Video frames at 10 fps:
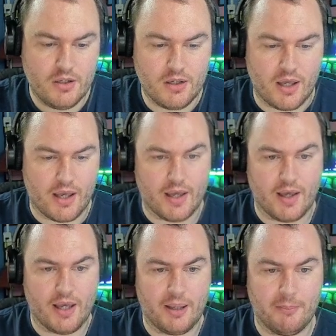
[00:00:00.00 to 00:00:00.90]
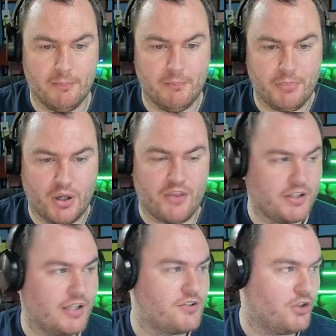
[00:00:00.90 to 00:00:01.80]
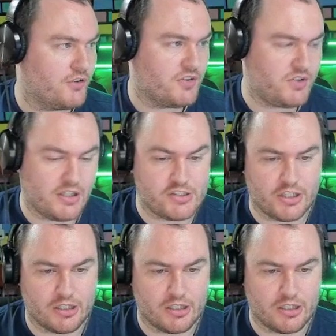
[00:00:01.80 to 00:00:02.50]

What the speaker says: But I think that deserves in C tier.